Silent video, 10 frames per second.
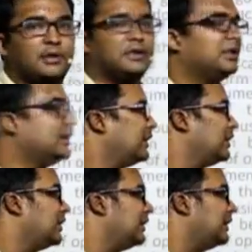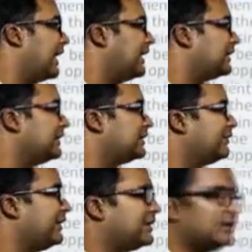company. Likely
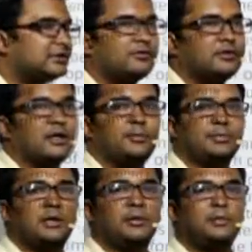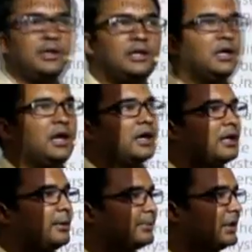the weakness of the company may be a
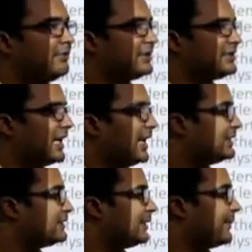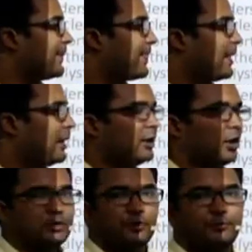company which has a
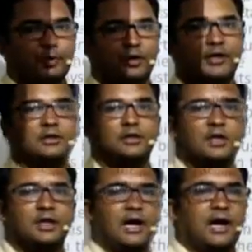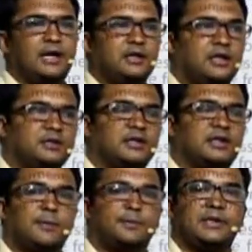lot of product and the
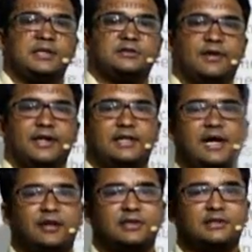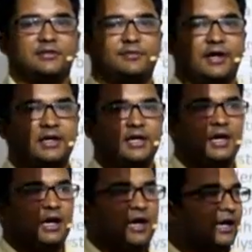company is very diversified,
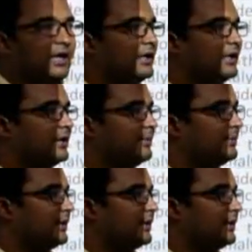and